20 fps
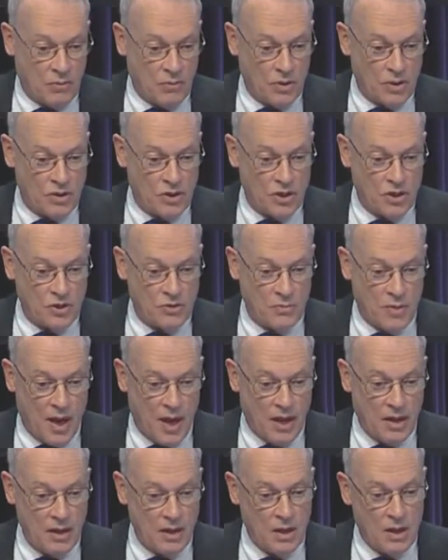which is
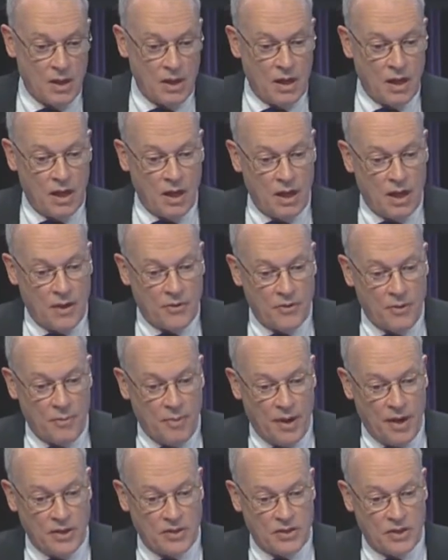made on the
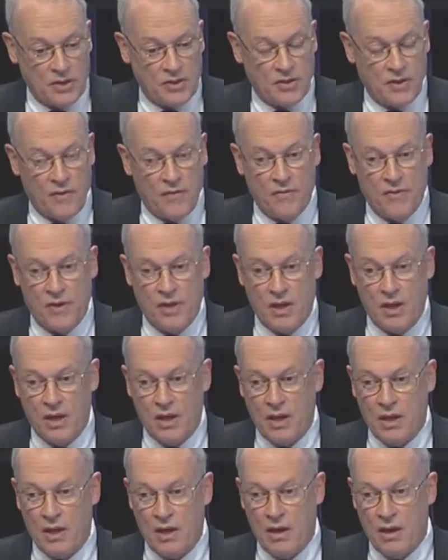basis of the
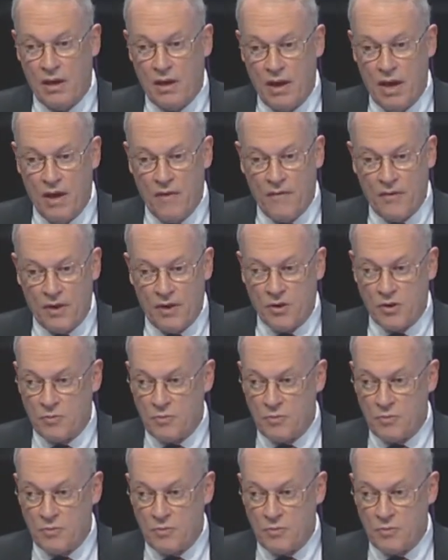evidence